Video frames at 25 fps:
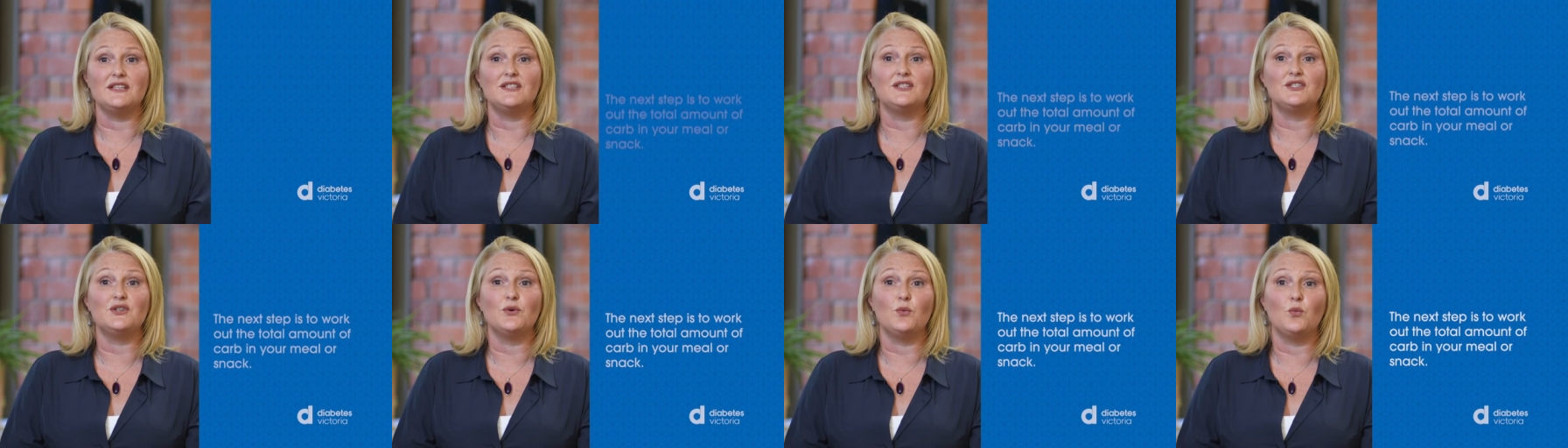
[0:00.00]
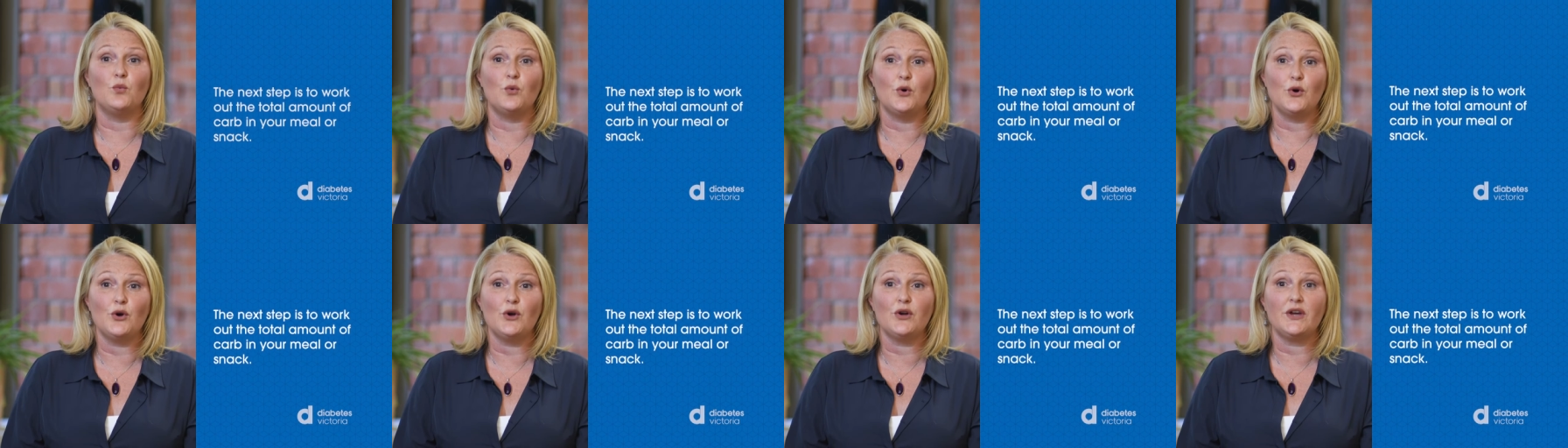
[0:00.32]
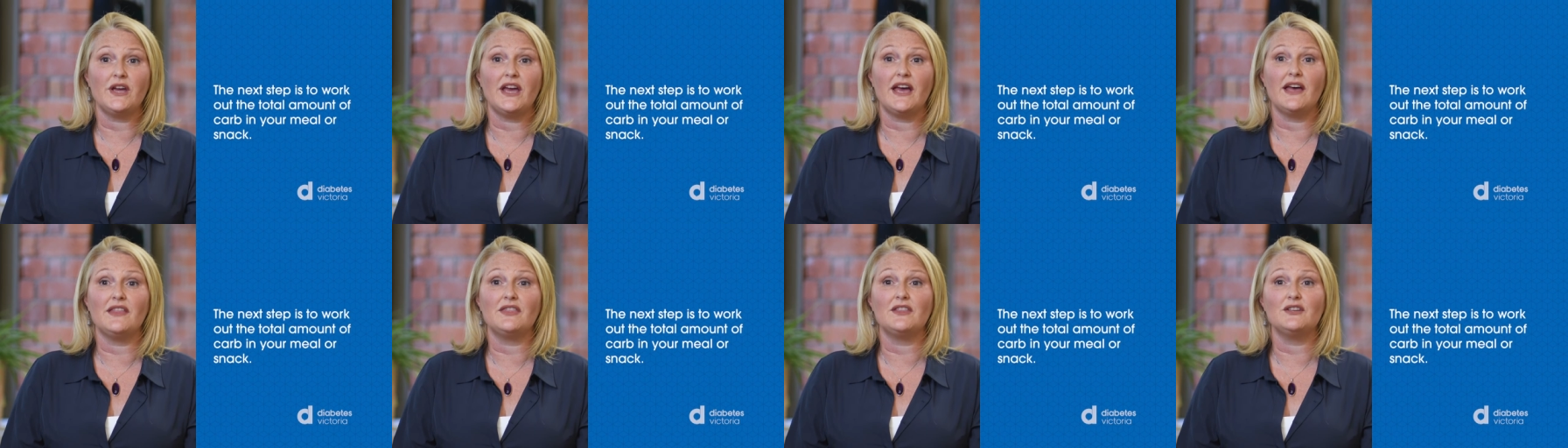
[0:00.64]
is to
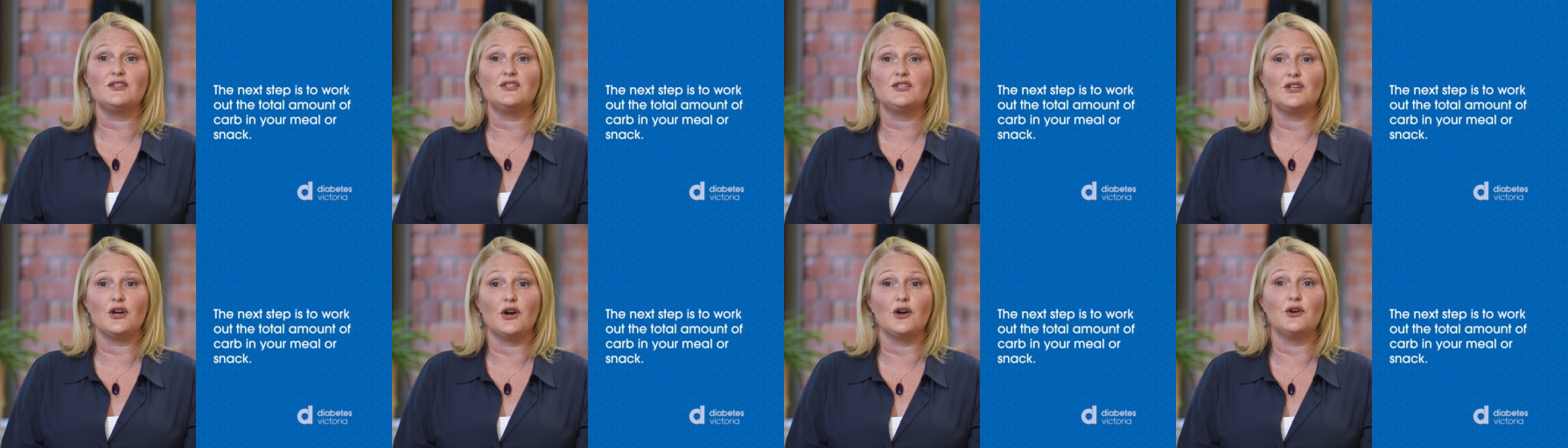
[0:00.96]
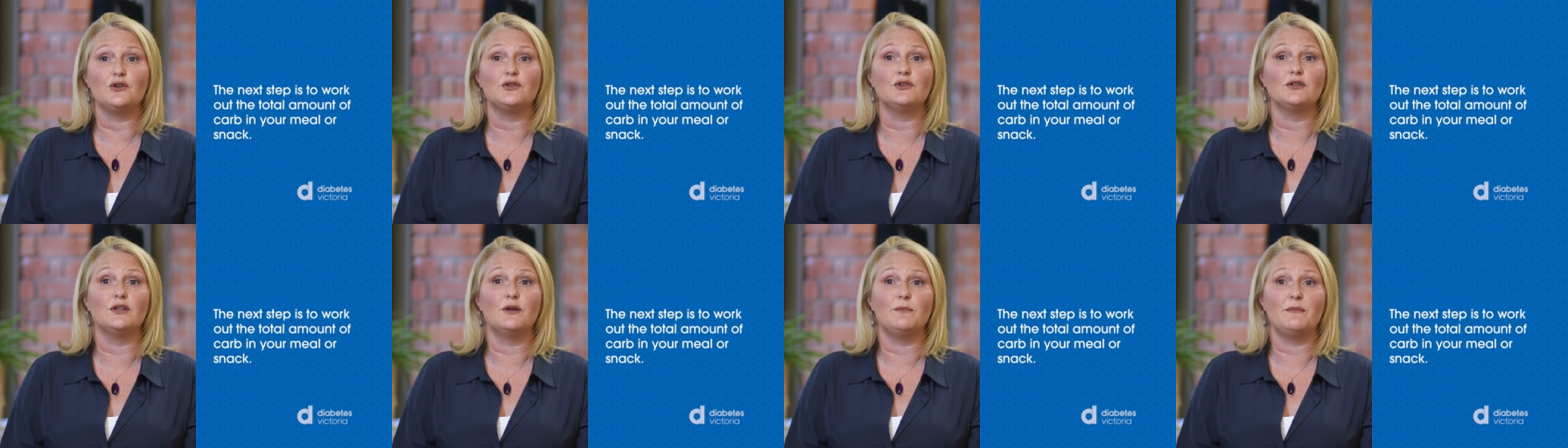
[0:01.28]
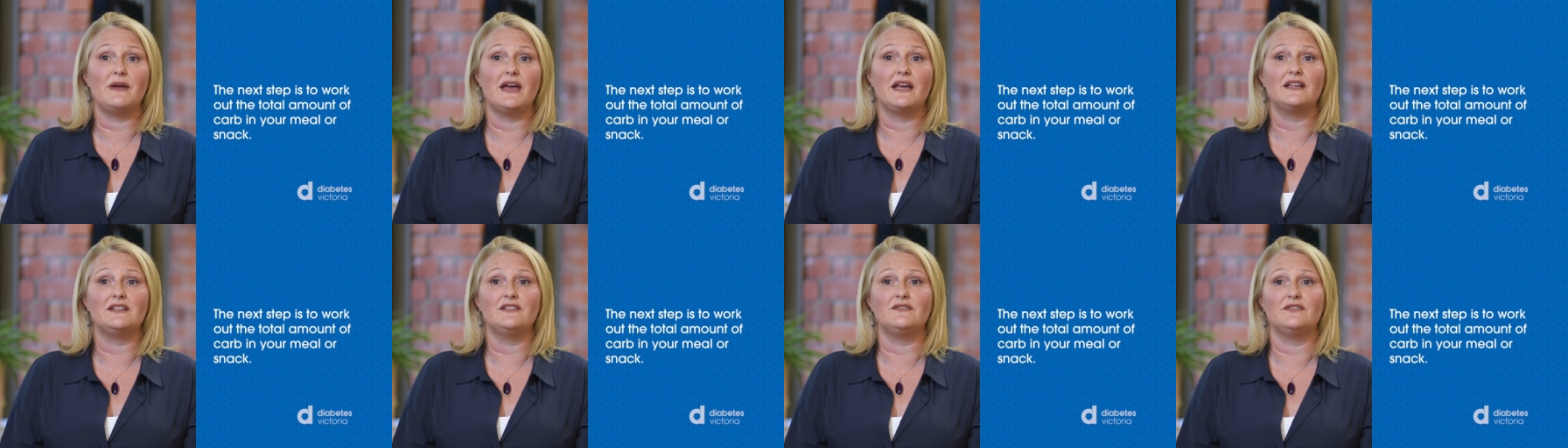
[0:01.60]
work out the total
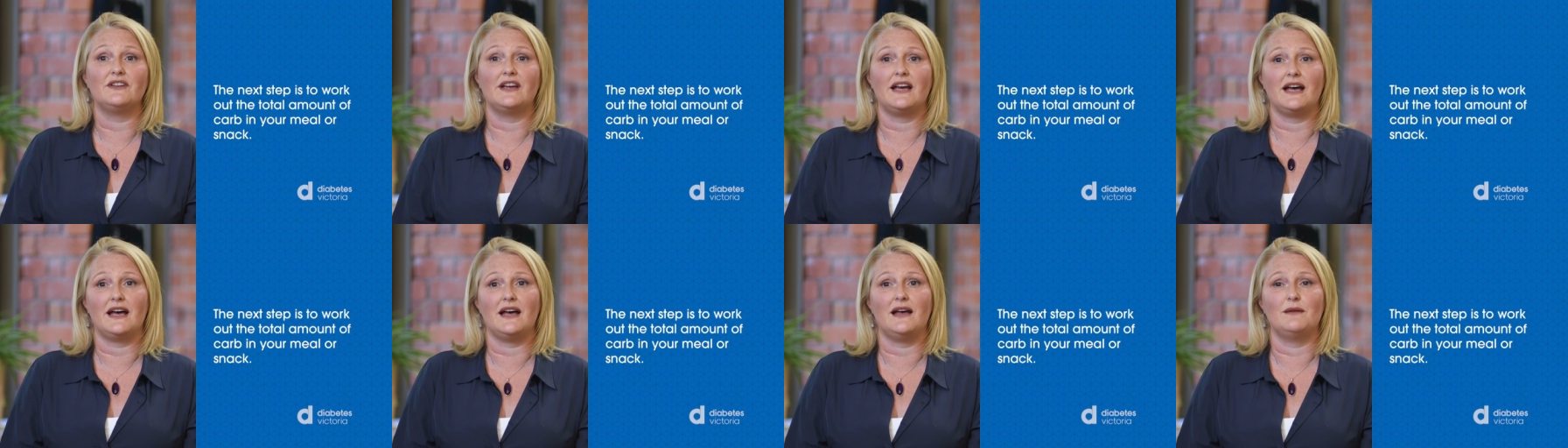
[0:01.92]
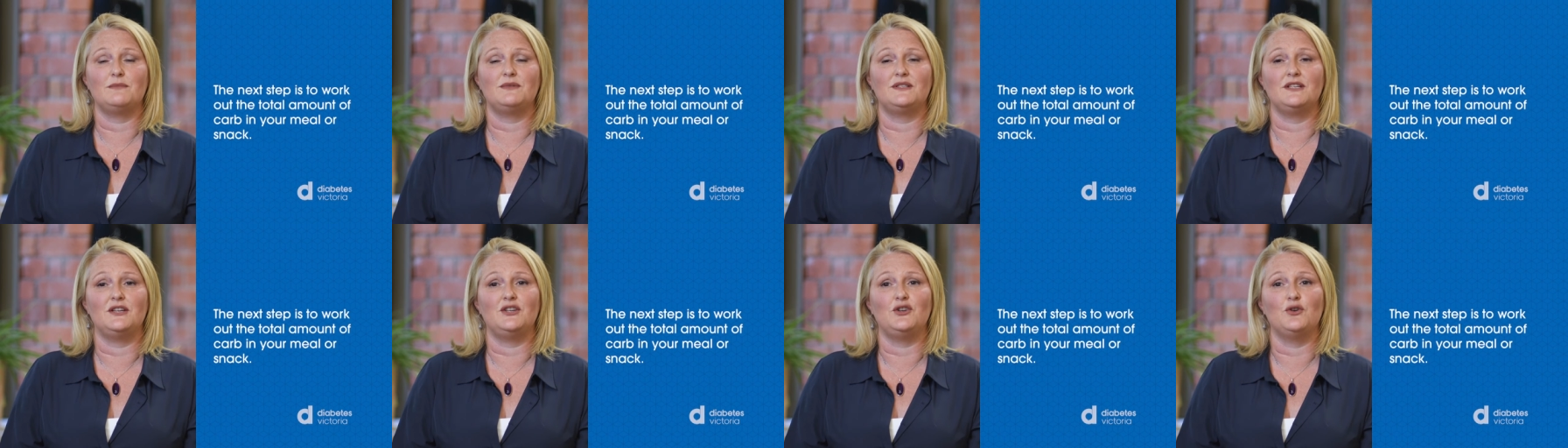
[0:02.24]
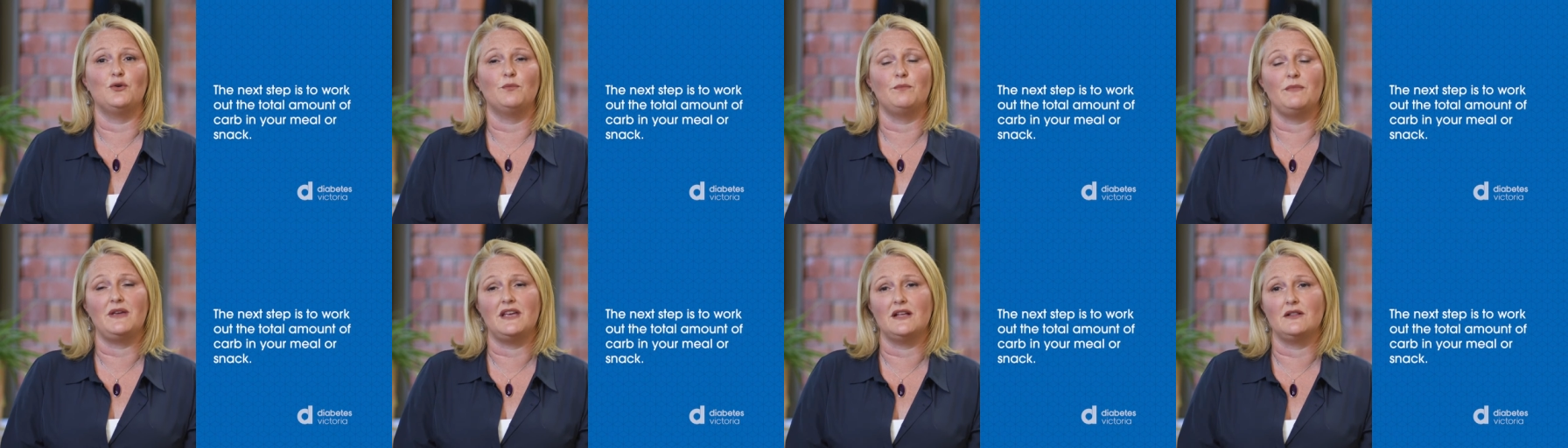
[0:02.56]
amount of carbs in
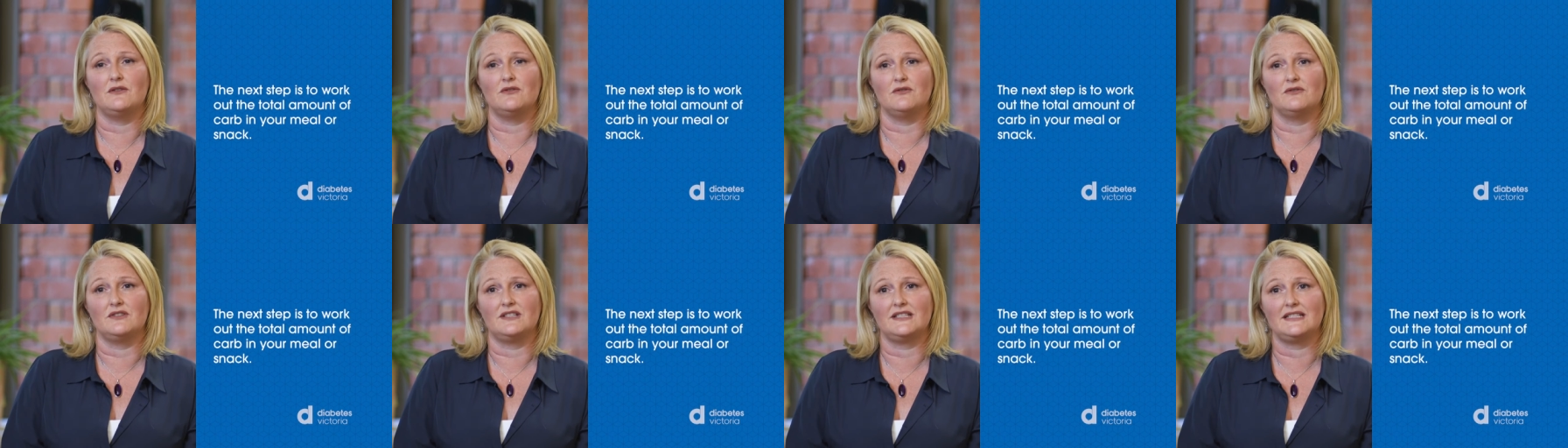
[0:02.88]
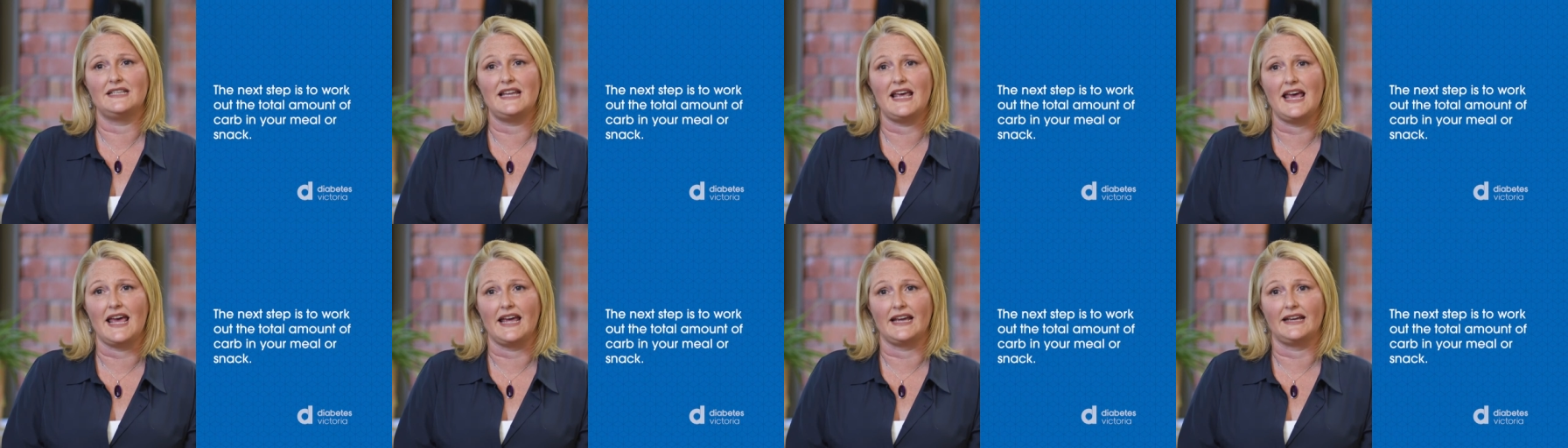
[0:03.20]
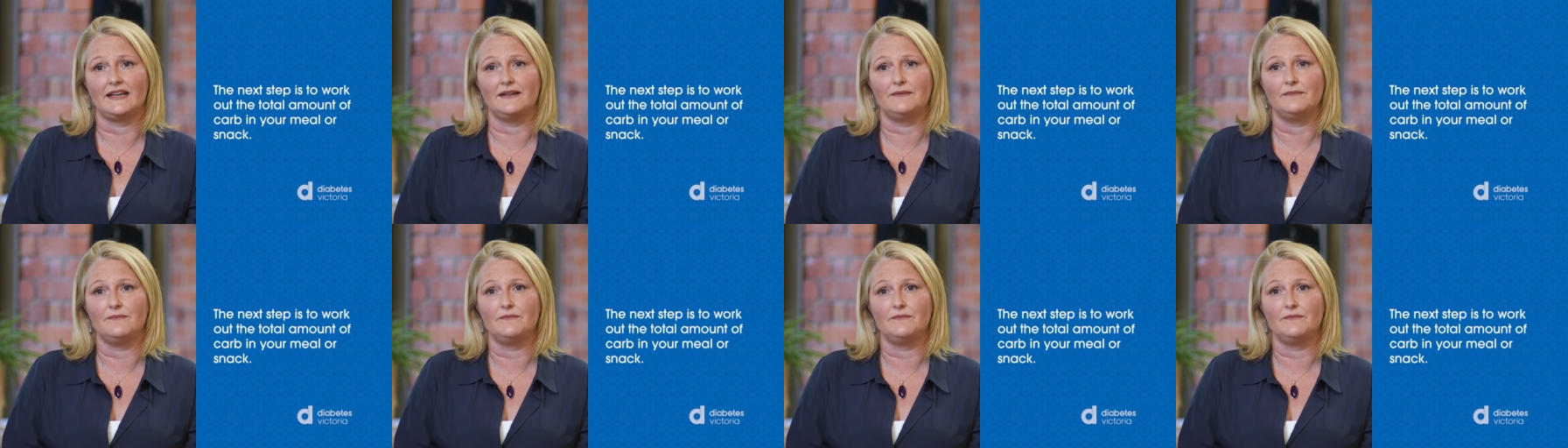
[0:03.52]
your meal or snack.